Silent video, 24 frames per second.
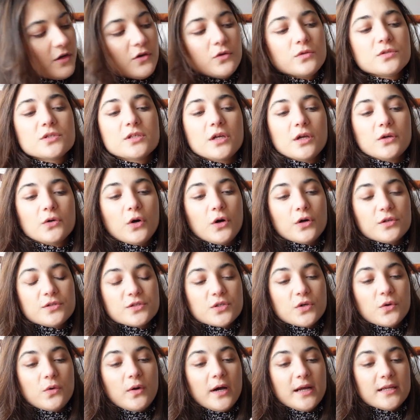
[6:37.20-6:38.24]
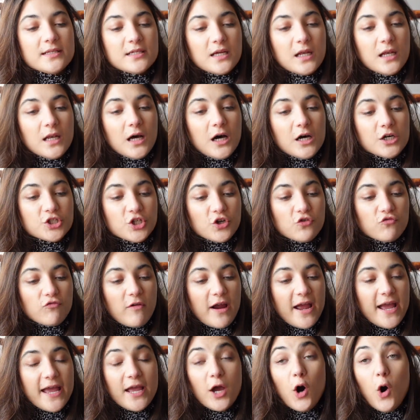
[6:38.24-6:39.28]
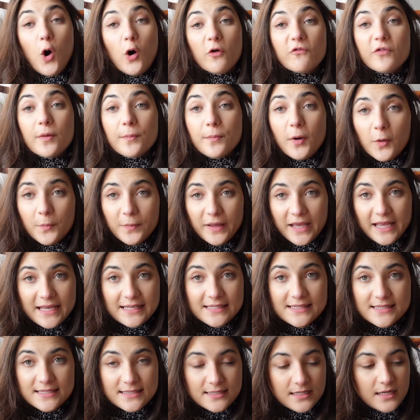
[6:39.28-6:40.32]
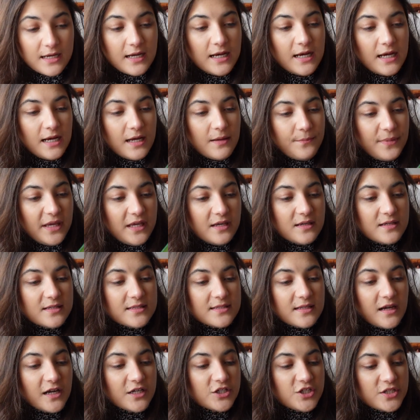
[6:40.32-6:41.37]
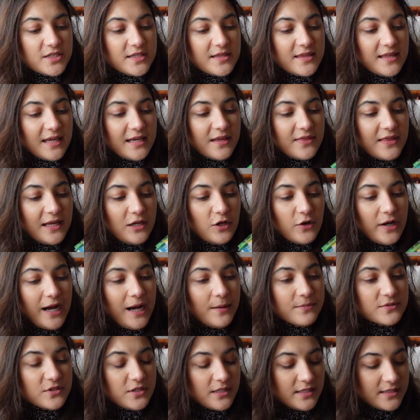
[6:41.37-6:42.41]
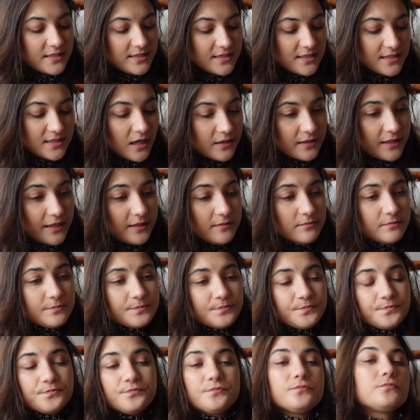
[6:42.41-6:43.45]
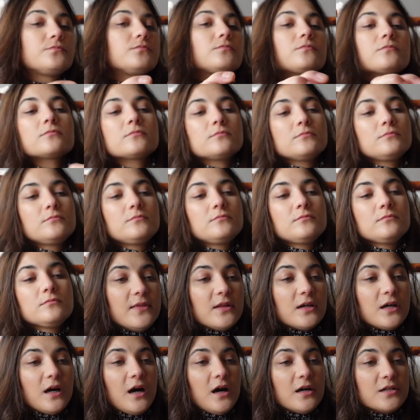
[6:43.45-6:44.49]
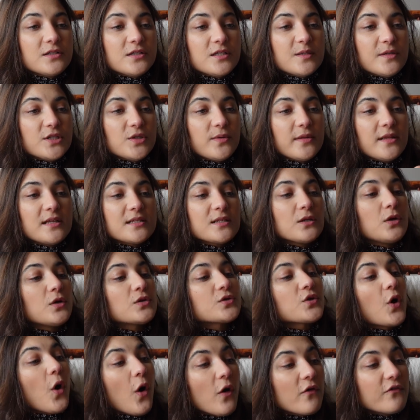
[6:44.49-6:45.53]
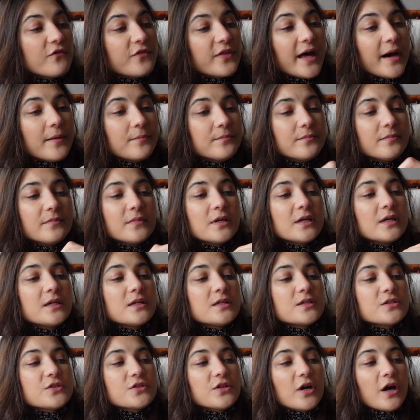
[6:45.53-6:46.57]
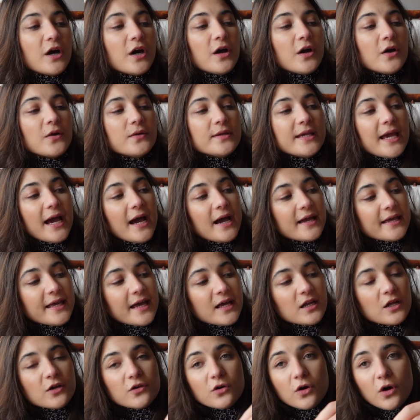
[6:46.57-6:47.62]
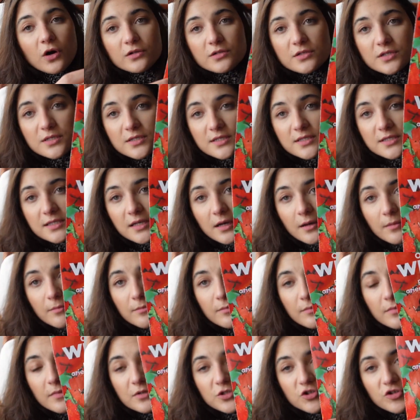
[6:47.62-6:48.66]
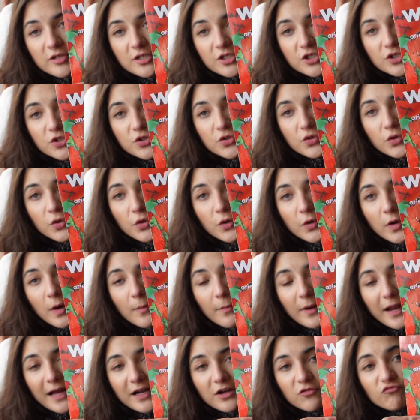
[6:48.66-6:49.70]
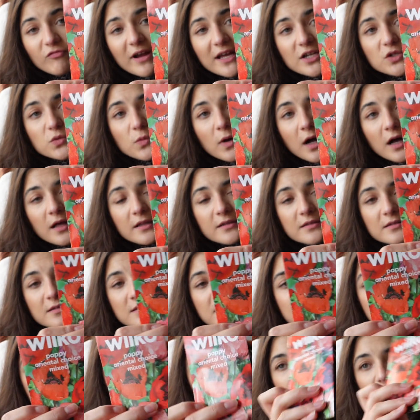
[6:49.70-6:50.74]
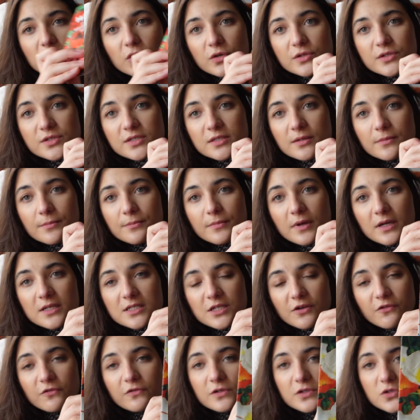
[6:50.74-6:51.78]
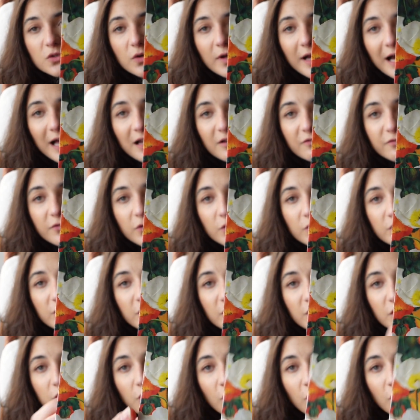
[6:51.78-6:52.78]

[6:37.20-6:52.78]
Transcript: also got quite a large array of poppies because I just think they look absolutely stunning in the garden, especially when there's lots of them. So yeah, again I got some traditional black and red ones. I got some different sort of Californian